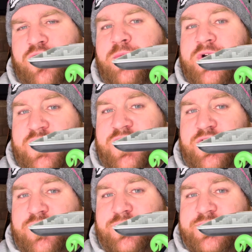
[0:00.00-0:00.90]
we're going to
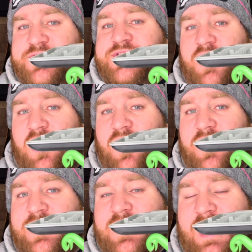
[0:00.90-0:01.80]
use to
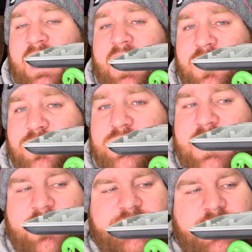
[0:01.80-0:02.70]
tie our hook
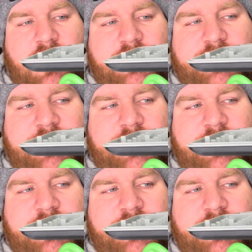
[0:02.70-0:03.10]
lengths off.